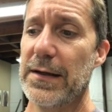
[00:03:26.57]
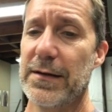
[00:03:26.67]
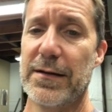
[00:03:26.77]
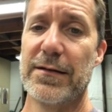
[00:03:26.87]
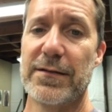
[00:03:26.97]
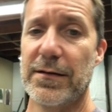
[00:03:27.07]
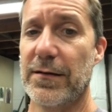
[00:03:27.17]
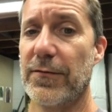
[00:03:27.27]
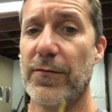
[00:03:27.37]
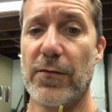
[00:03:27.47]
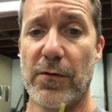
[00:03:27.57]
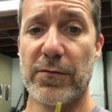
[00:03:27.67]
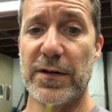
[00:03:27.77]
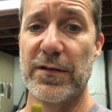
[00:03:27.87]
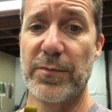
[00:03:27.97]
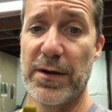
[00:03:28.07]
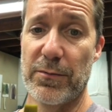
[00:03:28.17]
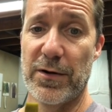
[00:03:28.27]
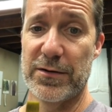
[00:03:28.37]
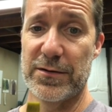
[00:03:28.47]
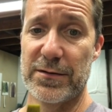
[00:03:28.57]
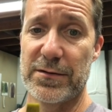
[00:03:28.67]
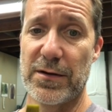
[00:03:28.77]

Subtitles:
than as if on these paintbrushes.